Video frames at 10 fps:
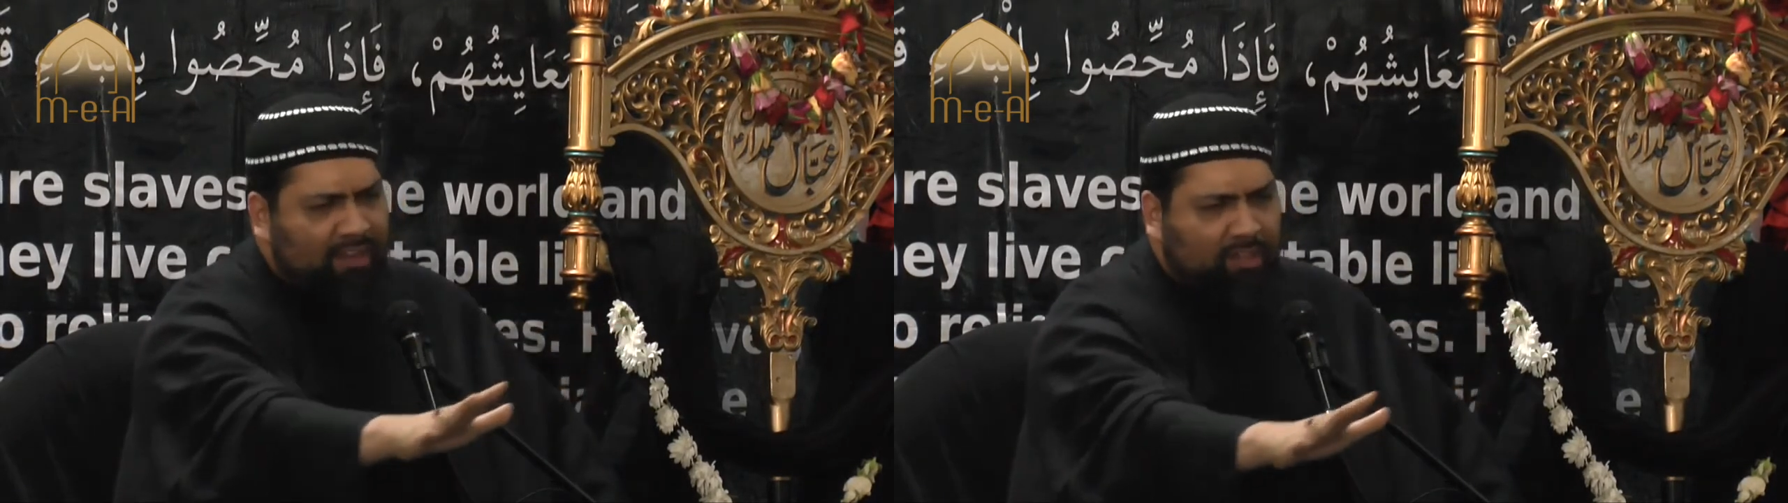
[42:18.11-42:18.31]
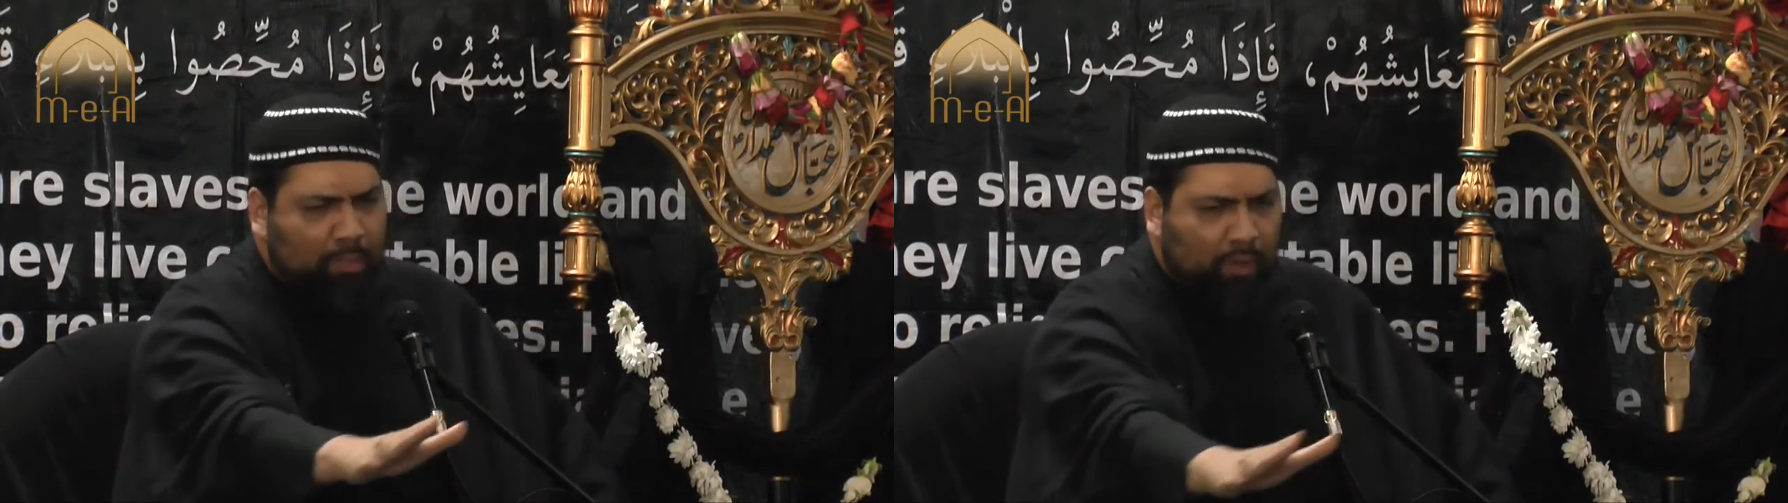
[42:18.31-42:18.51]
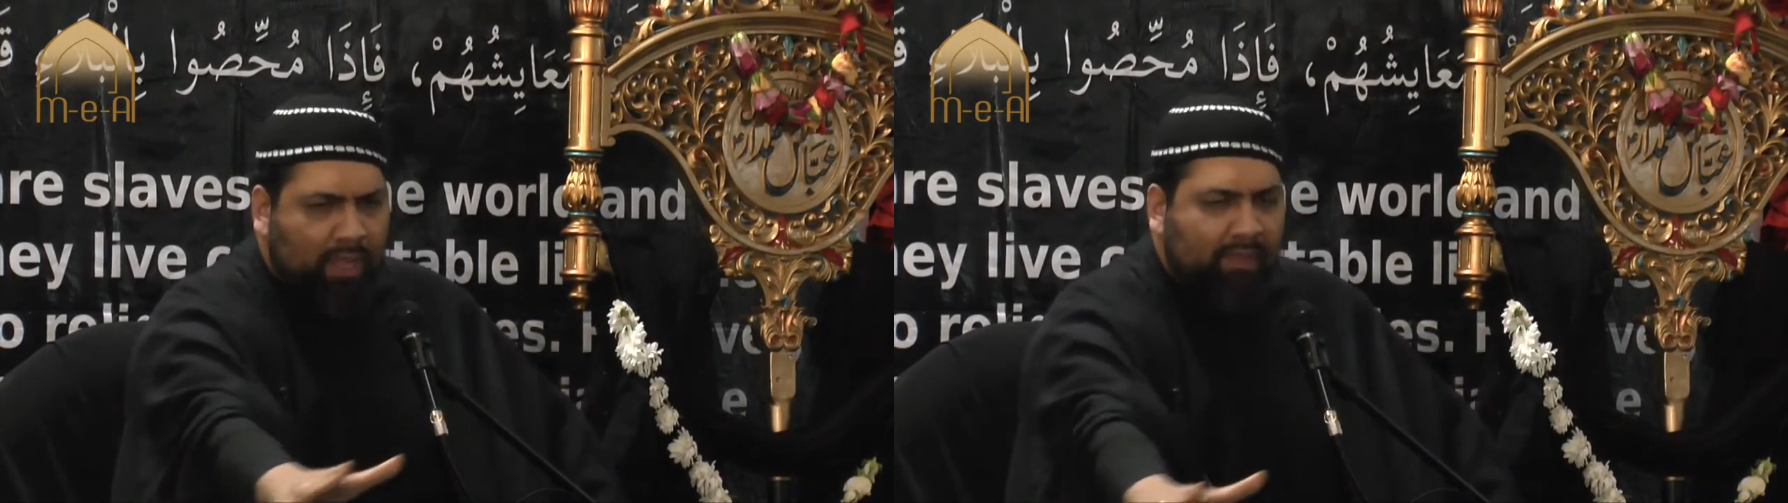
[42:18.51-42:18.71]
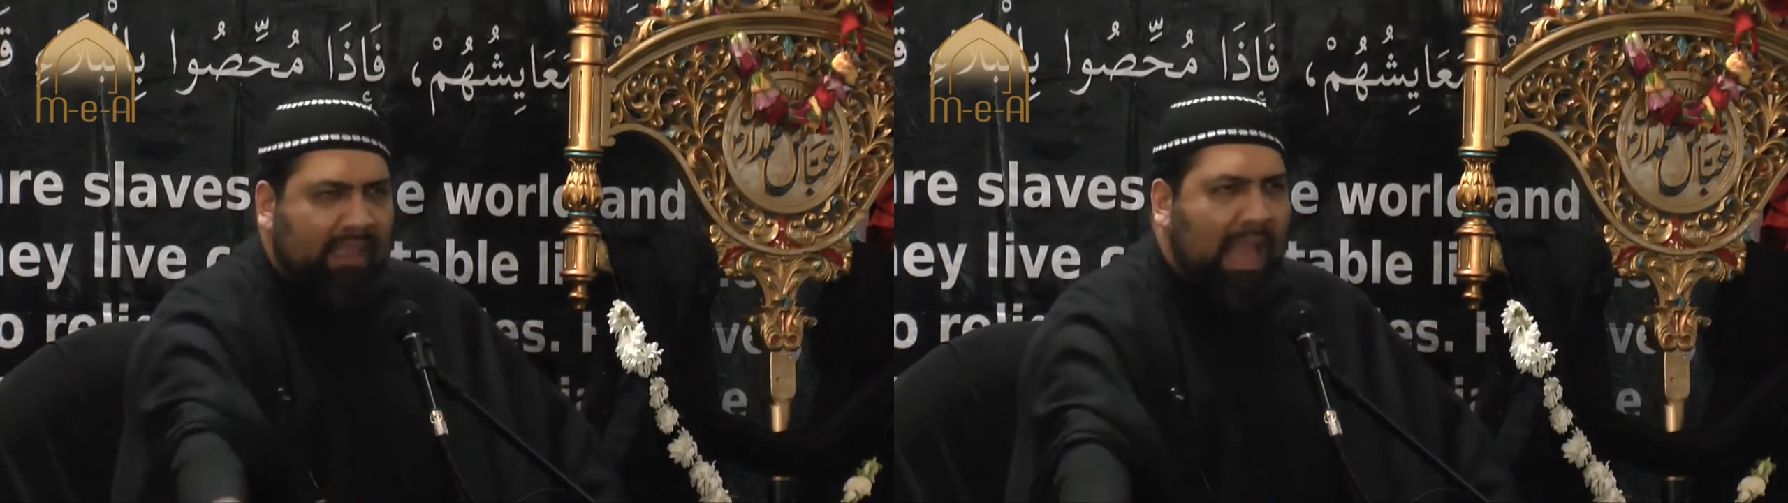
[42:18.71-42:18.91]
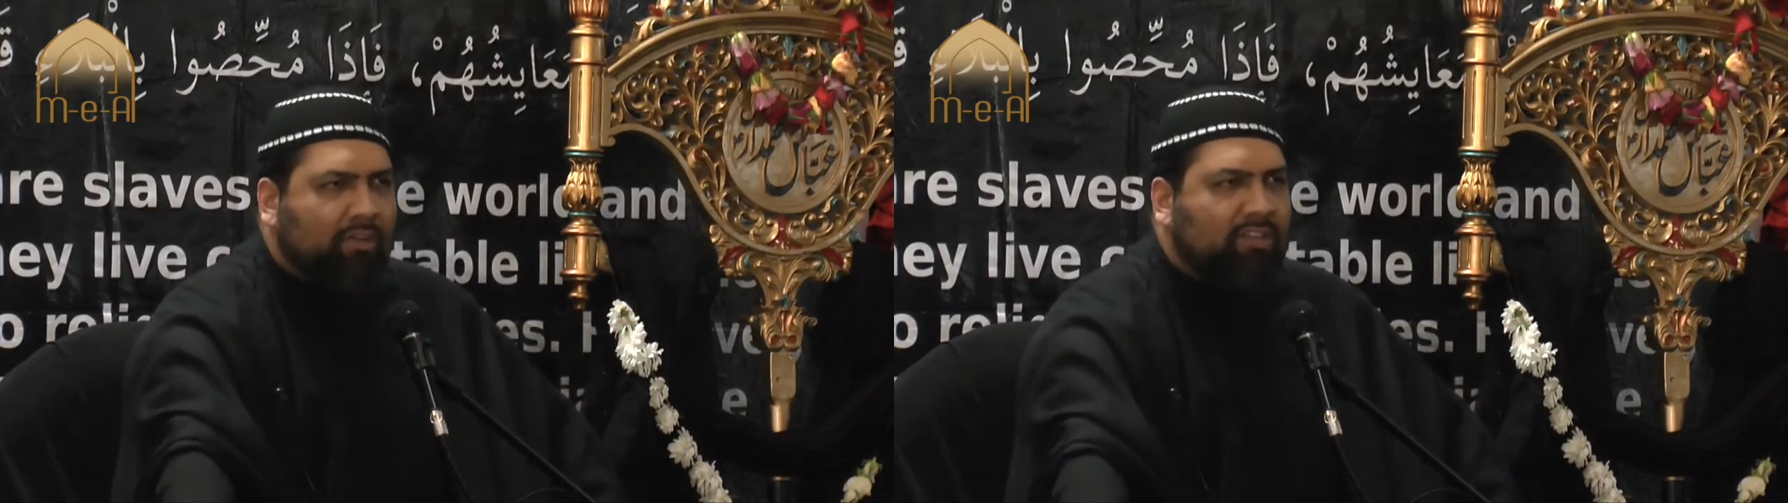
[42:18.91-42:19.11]
and smooth on
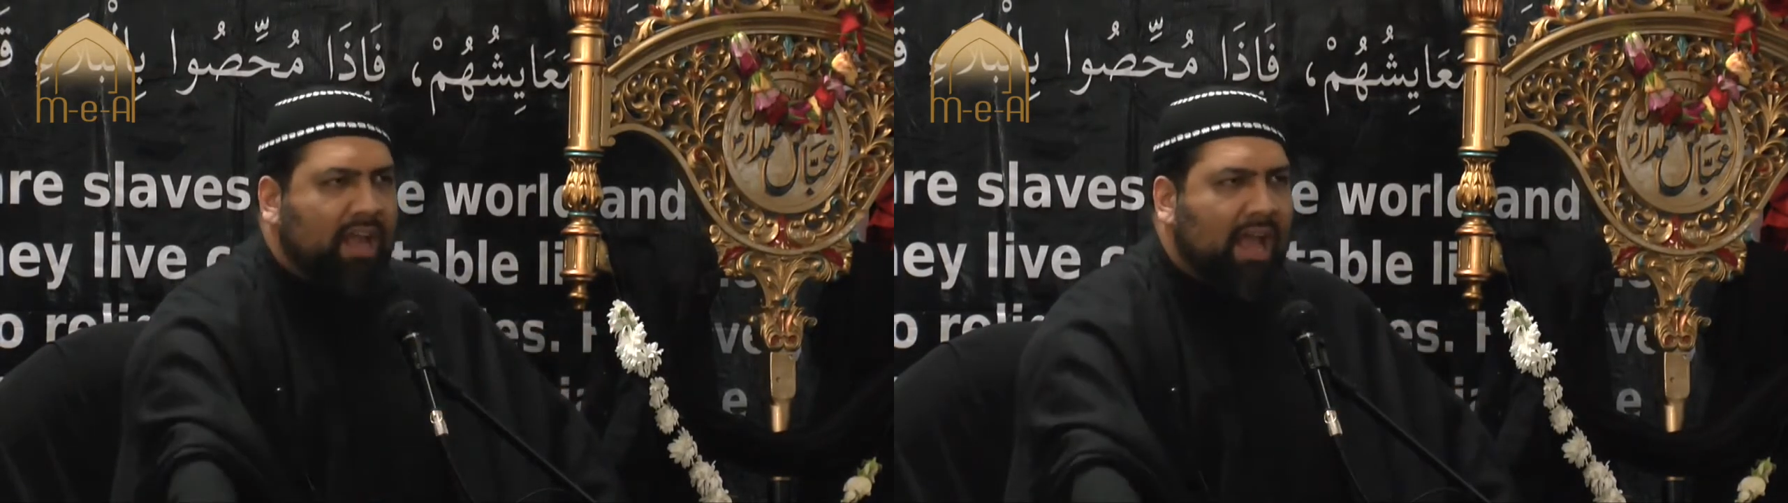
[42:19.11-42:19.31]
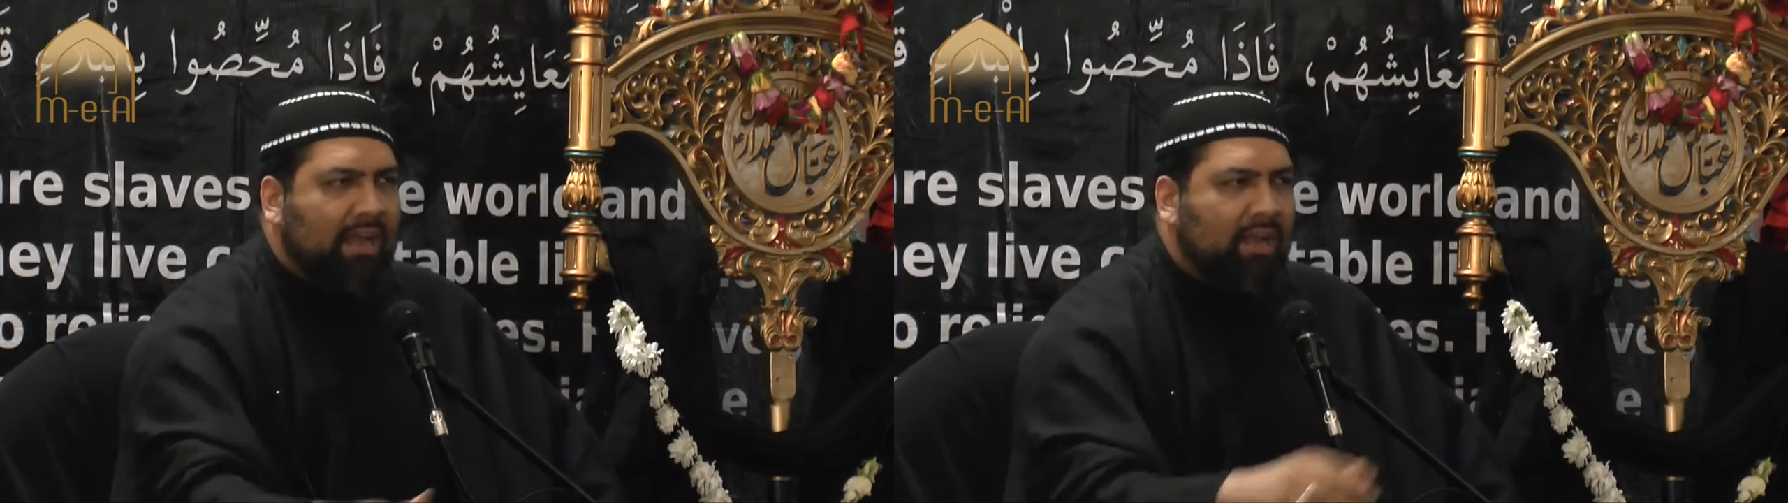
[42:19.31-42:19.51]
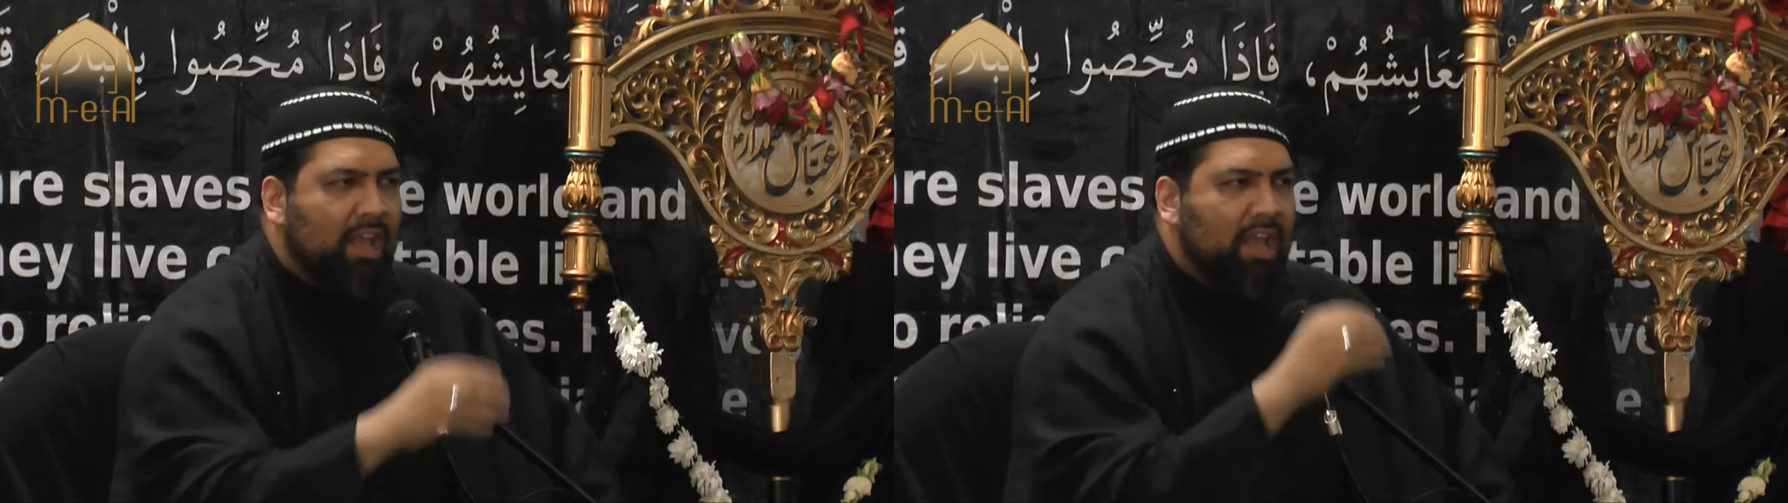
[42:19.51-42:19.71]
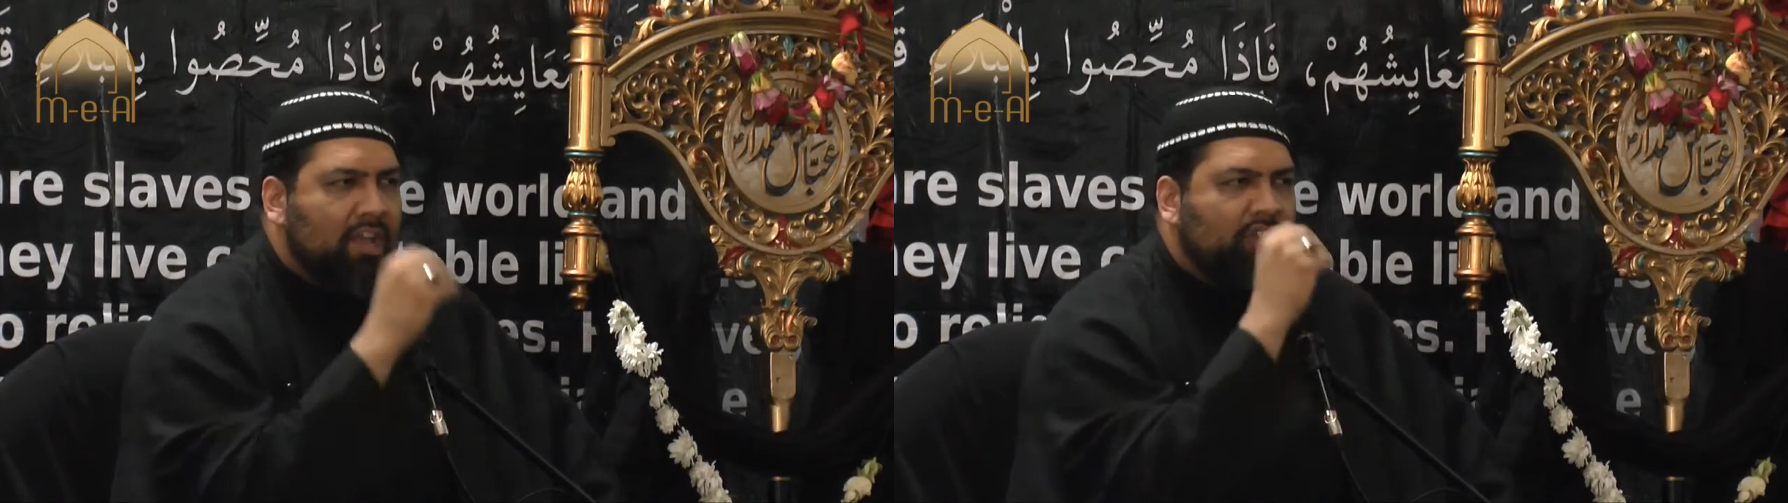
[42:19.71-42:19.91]
the outside,